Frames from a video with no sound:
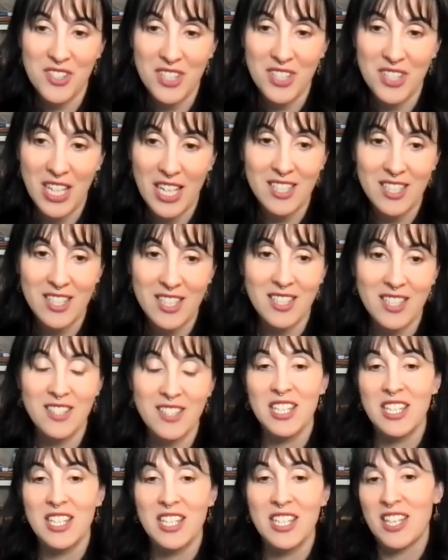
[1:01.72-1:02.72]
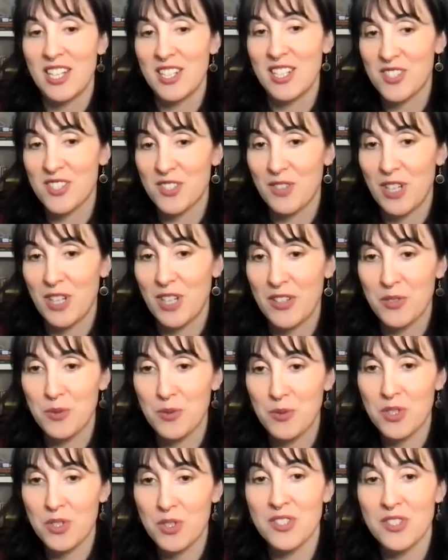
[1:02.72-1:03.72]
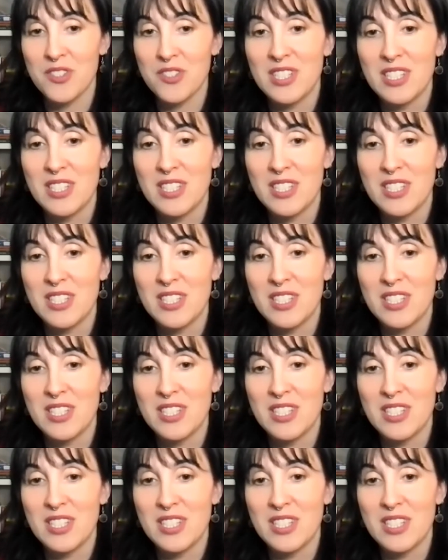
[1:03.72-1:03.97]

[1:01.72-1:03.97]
Canada and it's around the world.